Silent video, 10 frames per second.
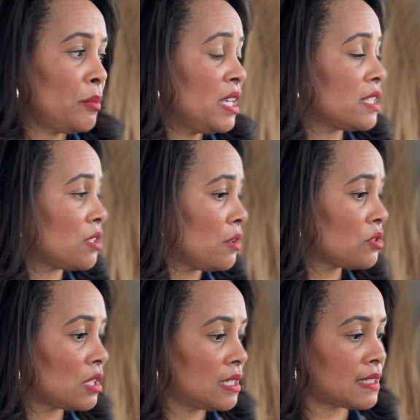yeah so
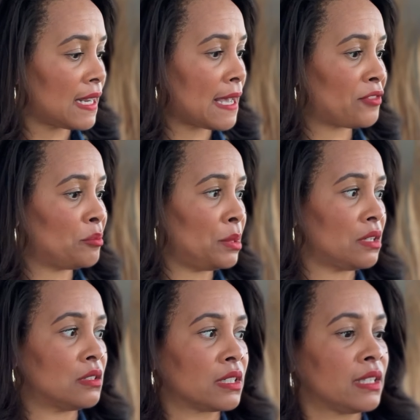those are things that i got from
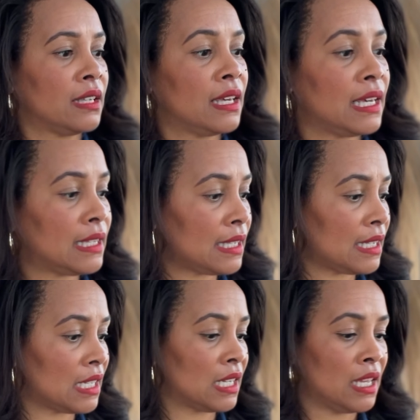Belk and
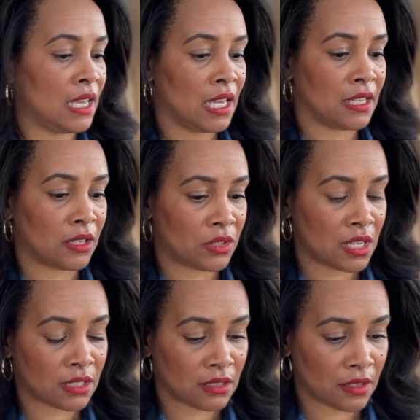then the,
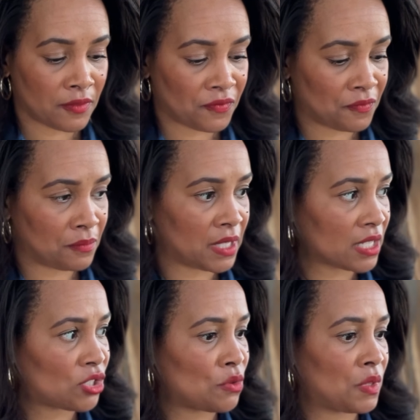the
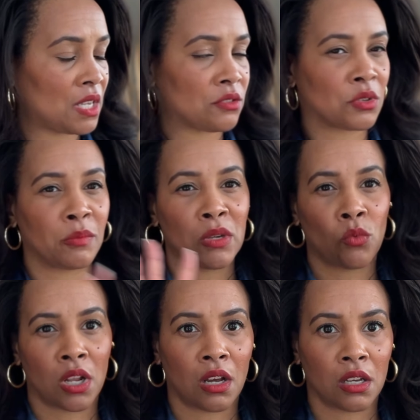next two things are going to be
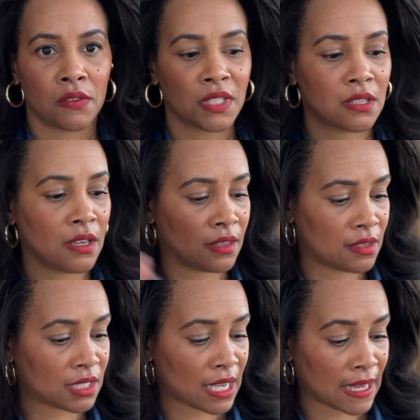one-offs
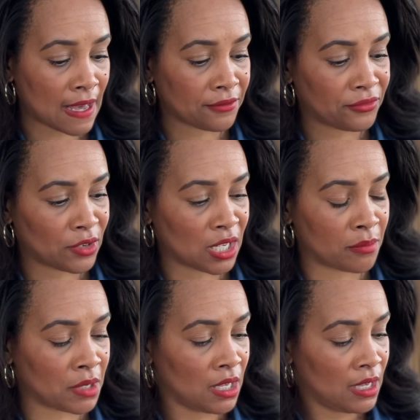this i got
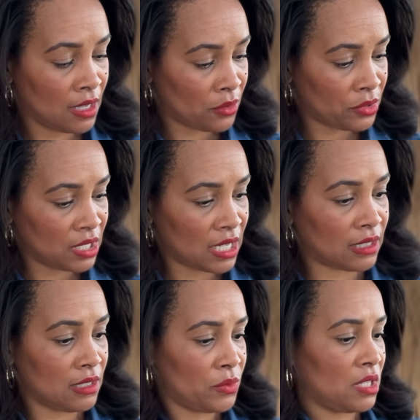from where did i
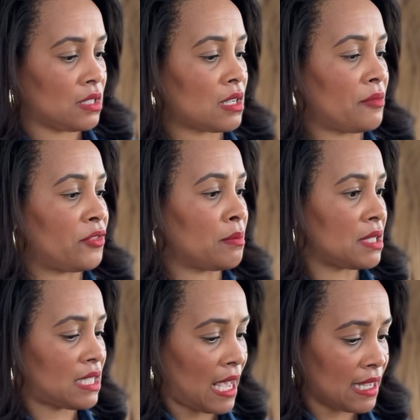where did this come from
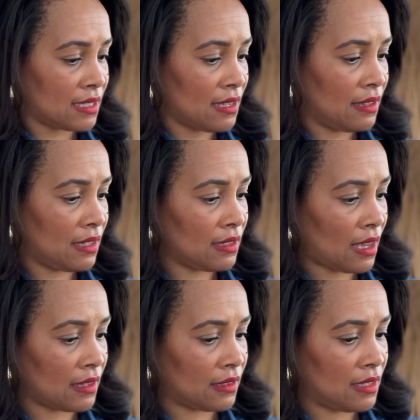saks i think
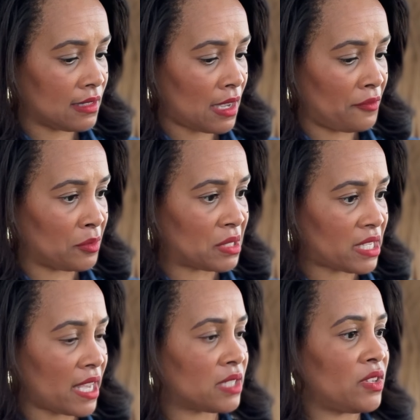I got, this came from
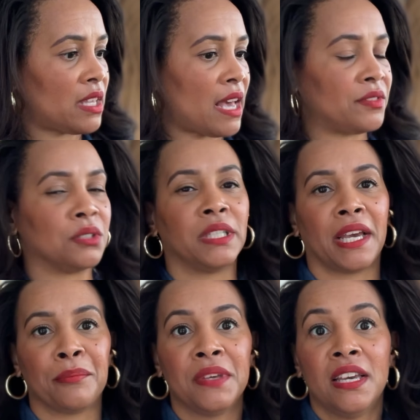saks fifth avenue
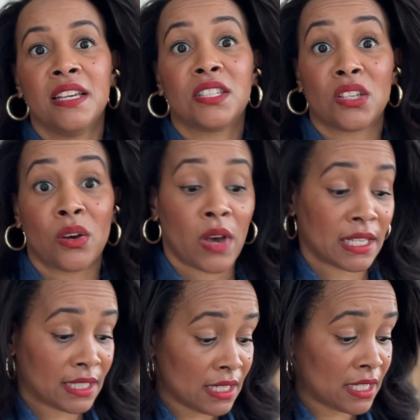yeah so
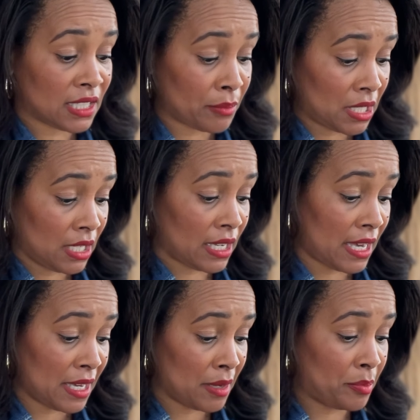i did end up getting
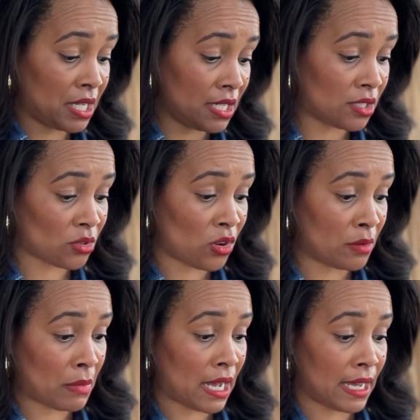a piece
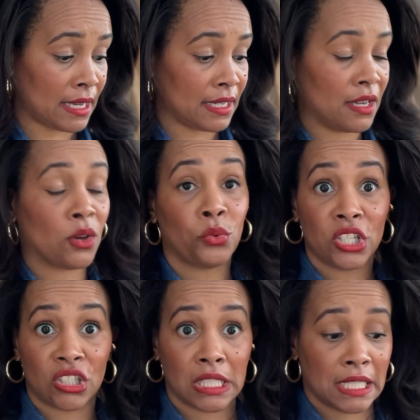on my
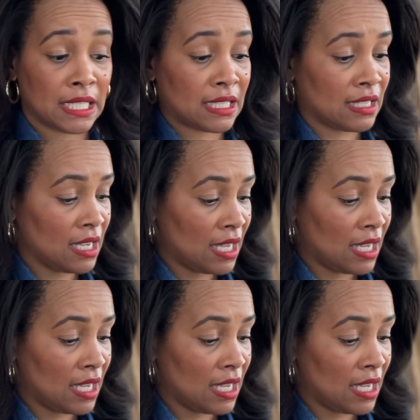wish list